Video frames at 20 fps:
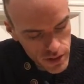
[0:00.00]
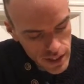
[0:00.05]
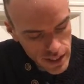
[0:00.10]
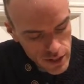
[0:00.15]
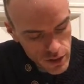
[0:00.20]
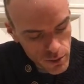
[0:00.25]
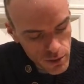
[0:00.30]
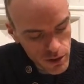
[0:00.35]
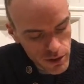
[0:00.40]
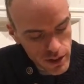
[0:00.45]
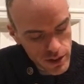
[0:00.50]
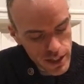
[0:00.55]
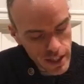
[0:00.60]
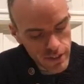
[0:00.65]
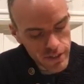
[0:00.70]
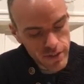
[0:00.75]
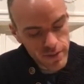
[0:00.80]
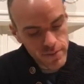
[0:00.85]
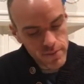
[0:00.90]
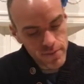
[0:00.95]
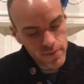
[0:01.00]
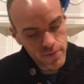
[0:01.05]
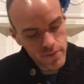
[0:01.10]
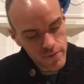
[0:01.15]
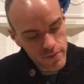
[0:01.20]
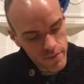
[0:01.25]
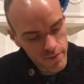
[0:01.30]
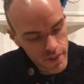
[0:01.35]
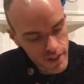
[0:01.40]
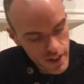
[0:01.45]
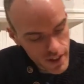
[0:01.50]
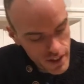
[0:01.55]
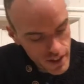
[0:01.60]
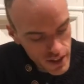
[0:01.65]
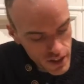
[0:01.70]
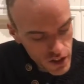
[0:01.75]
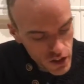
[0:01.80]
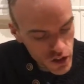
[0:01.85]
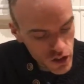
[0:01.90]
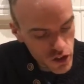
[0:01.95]
Text number 37.
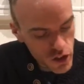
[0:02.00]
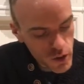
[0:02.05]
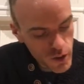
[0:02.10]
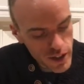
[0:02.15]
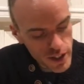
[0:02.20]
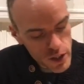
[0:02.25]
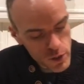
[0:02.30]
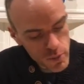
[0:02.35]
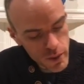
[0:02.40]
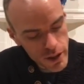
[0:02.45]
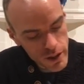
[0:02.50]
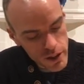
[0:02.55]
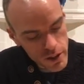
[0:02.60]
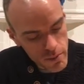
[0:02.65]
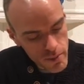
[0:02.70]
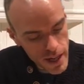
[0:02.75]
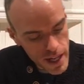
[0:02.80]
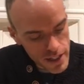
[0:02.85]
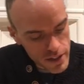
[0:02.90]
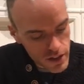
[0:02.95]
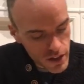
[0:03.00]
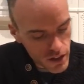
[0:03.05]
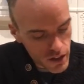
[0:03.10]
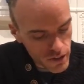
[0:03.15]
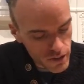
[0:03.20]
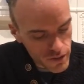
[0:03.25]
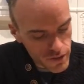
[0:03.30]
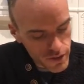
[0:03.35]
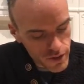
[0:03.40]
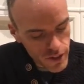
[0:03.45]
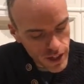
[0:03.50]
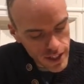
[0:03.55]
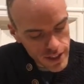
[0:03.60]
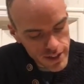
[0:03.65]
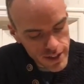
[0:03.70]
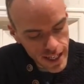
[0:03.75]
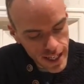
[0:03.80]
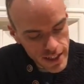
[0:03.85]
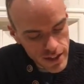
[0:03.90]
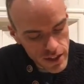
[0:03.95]
You are the spiritual master of great
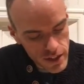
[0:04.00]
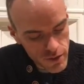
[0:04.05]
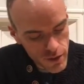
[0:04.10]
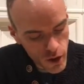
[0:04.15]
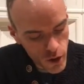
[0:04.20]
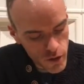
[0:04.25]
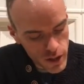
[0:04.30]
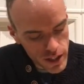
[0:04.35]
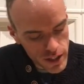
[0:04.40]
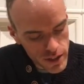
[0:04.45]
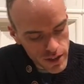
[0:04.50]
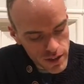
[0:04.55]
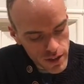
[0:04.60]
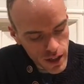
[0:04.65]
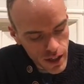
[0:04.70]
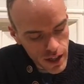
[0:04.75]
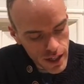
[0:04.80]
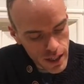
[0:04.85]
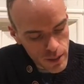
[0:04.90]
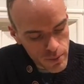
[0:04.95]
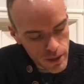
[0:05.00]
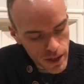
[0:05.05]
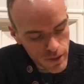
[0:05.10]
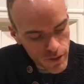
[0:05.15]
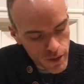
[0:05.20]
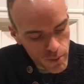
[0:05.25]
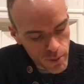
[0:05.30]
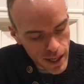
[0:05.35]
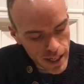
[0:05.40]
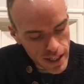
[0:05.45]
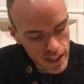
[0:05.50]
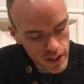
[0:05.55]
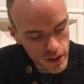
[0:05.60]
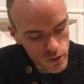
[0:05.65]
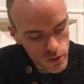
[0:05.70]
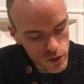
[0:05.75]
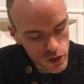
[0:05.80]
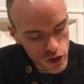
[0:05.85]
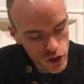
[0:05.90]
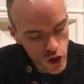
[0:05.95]
saints and devotees, and I am therefore begging
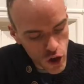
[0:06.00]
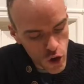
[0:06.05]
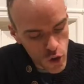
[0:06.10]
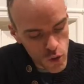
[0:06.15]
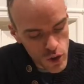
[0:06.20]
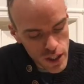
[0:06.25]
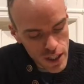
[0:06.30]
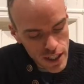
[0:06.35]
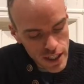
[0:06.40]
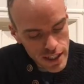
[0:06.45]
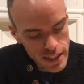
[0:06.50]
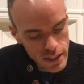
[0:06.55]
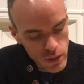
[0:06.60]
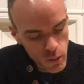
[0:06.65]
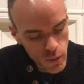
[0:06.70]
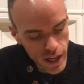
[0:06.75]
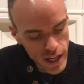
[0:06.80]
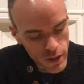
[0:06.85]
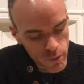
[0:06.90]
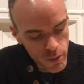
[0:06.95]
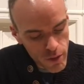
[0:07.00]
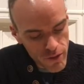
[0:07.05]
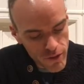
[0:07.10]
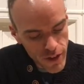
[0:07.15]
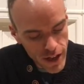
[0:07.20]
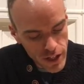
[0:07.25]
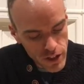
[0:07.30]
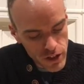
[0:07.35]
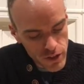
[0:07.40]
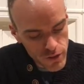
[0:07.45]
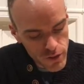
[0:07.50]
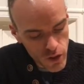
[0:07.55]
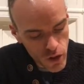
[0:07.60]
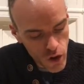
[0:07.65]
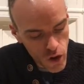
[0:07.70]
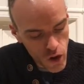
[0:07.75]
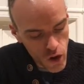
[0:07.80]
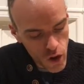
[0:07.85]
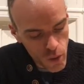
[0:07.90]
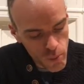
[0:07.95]
you to show the way of perfection for
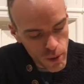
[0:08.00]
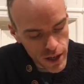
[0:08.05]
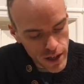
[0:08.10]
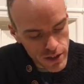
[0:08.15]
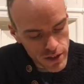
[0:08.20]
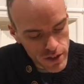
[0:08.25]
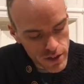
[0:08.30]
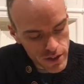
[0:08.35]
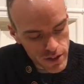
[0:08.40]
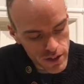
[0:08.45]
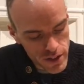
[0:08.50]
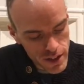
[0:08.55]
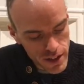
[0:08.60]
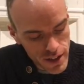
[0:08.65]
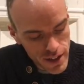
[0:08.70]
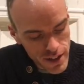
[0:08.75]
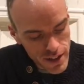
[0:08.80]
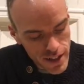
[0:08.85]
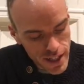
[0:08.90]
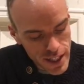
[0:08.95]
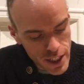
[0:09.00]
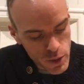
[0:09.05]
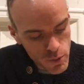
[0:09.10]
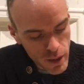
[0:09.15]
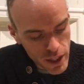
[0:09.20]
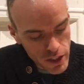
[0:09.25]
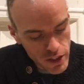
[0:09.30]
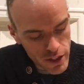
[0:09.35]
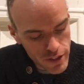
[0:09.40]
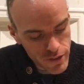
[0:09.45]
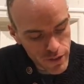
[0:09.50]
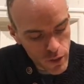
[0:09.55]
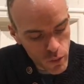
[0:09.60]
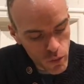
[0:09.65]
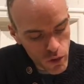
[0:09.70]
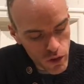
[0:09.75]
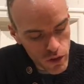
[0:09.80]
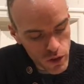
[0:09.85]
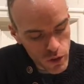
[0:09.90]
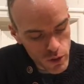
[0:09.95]
all persons, and especially for
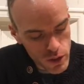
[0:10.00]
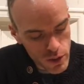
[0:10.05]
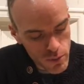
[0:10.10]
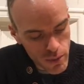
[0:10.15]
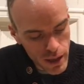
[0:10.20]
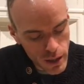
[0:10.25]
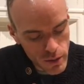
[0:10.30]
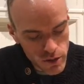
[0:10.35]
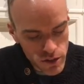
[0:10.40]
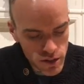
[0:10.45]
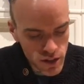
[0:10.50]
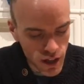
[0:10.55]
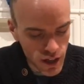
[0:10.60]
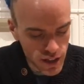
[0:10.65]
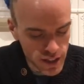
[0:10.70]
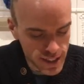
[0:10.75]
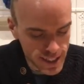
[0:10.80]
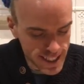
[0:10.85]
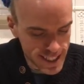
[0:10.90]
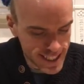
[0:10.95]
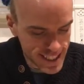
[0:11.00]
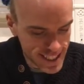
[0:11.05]
one who is about to die.